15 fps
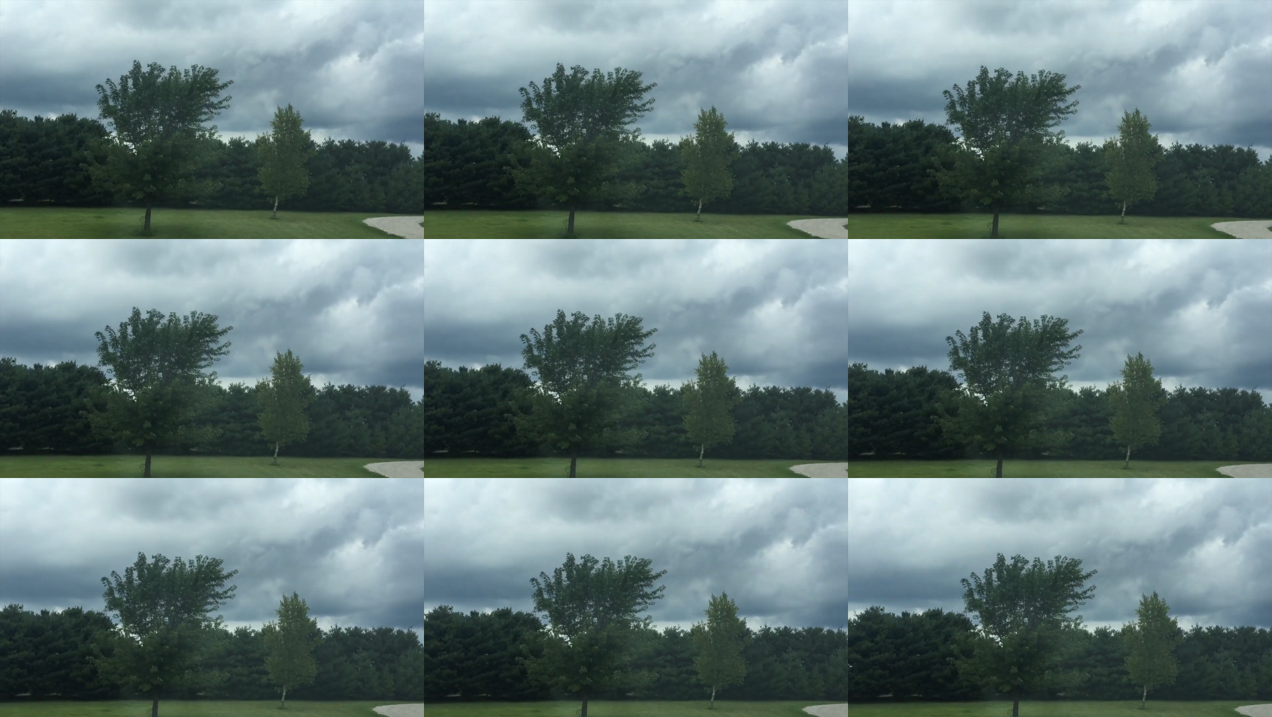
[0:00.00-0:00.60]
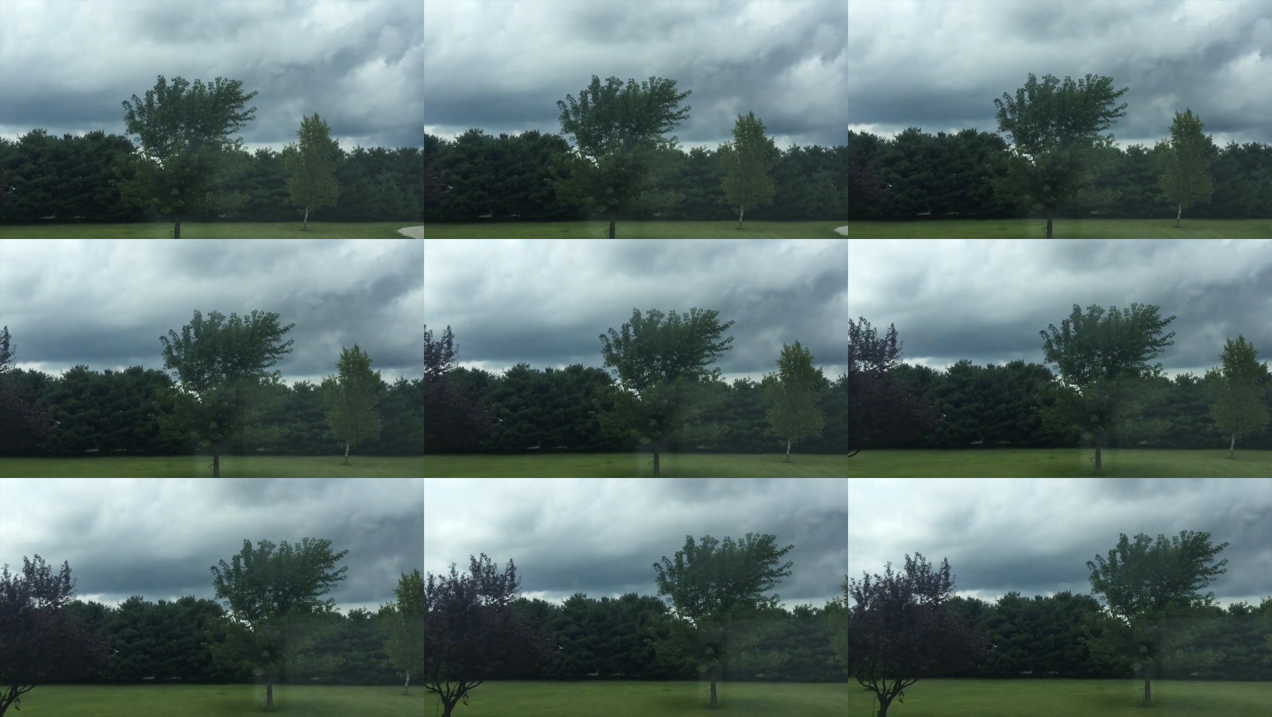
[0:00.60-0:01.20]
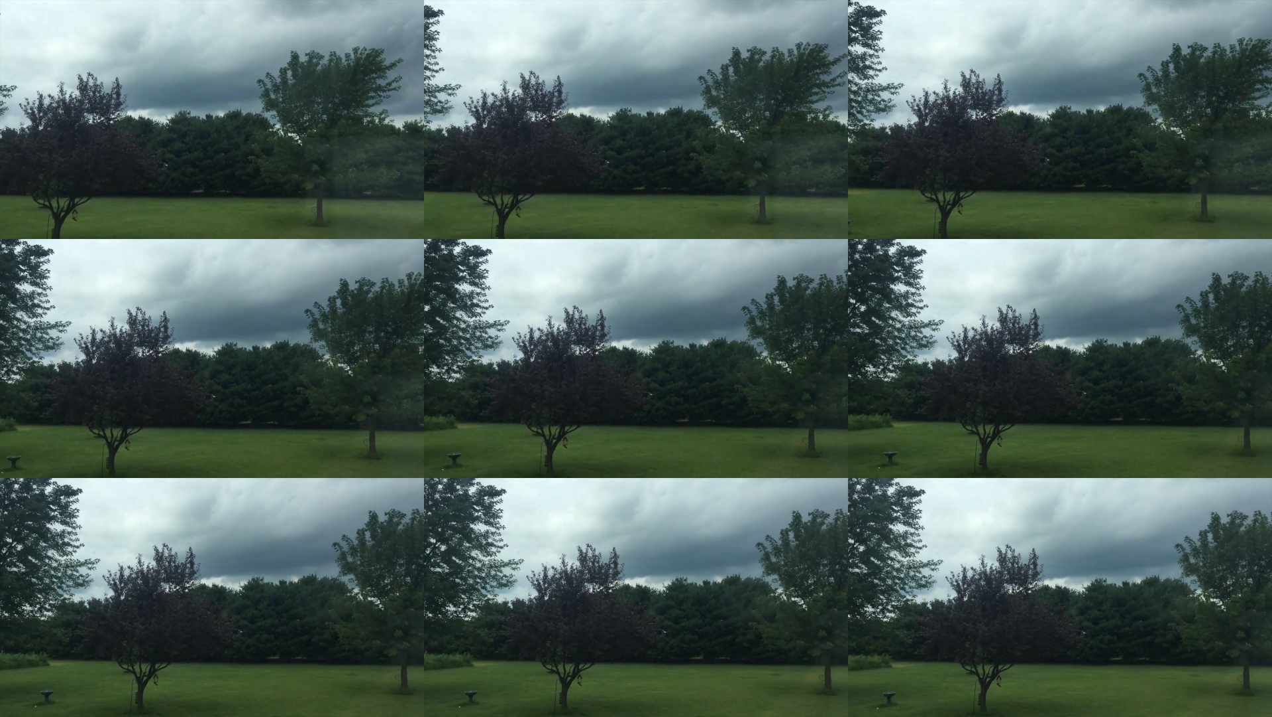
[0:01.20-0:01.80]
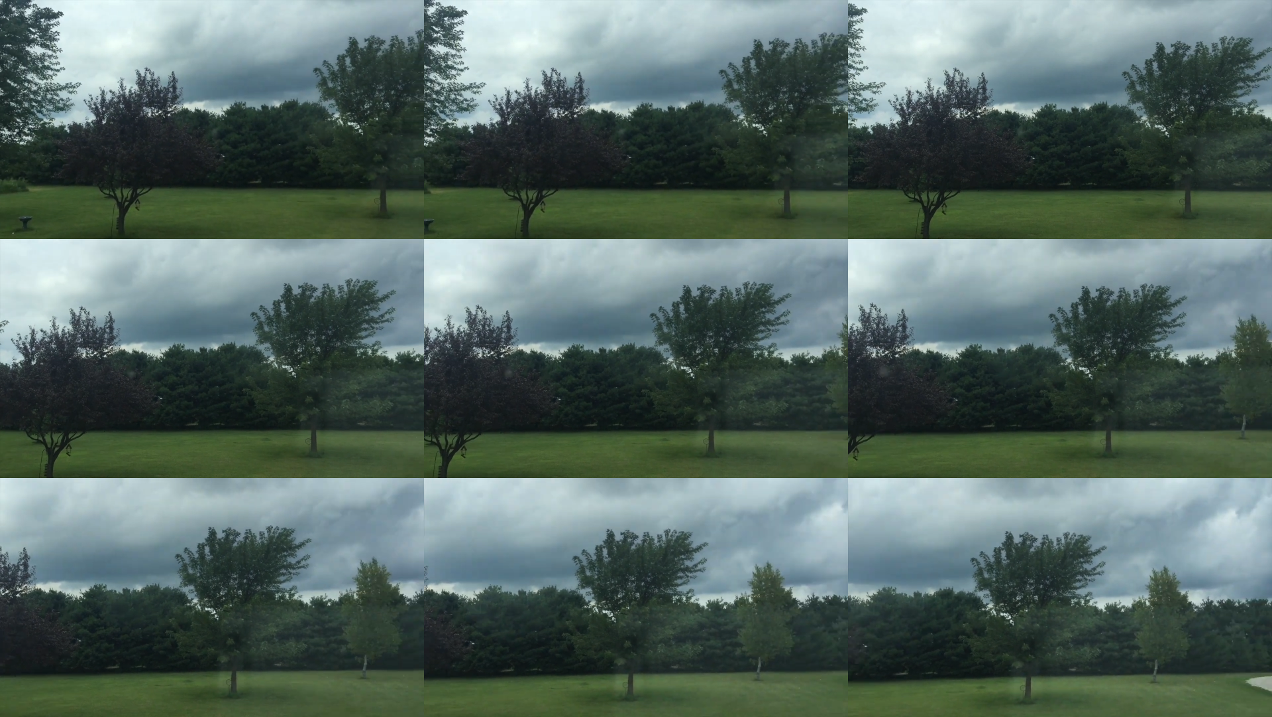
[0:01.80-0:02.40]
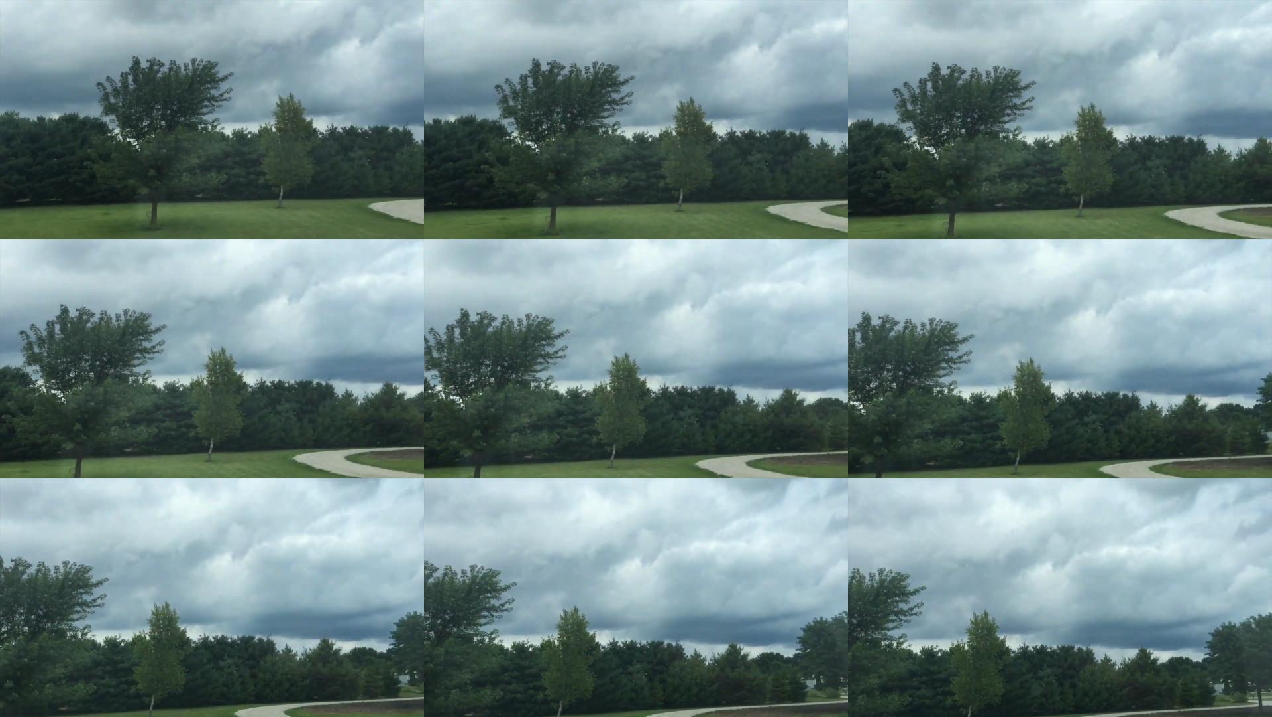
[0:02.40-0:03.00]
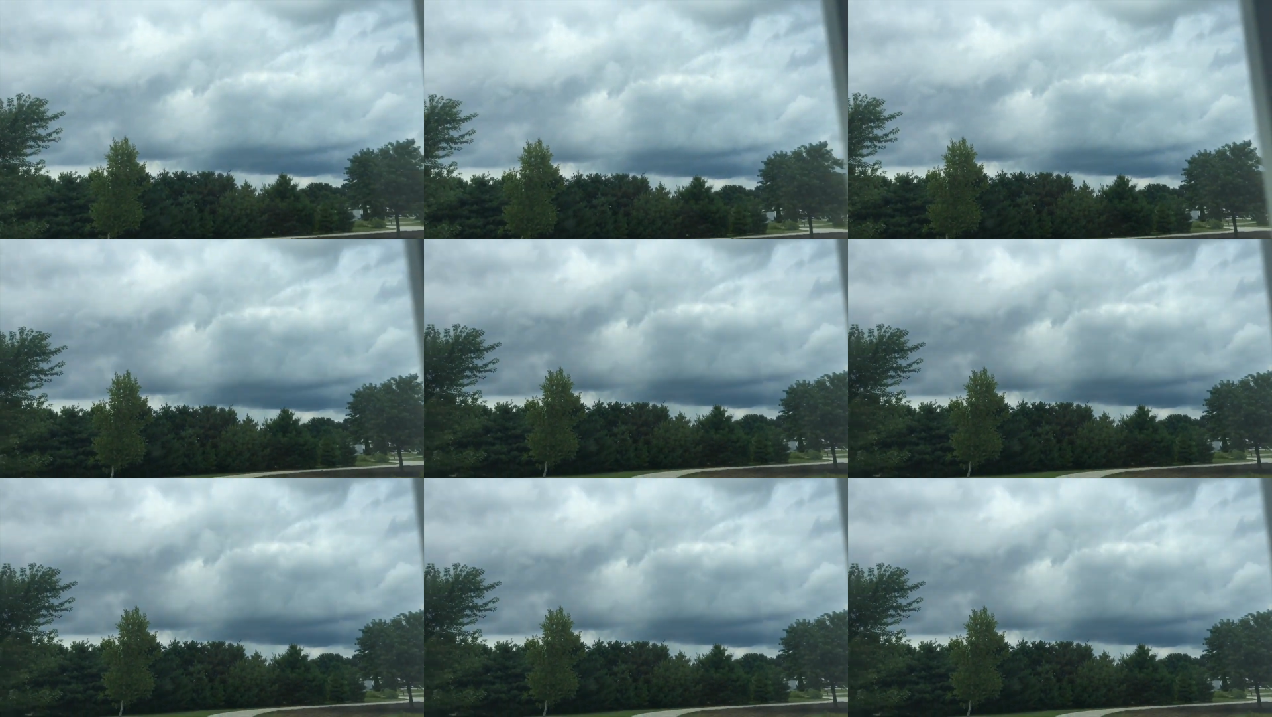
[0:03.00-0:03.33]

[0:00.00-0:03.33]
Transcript: [unreadable: no face in view]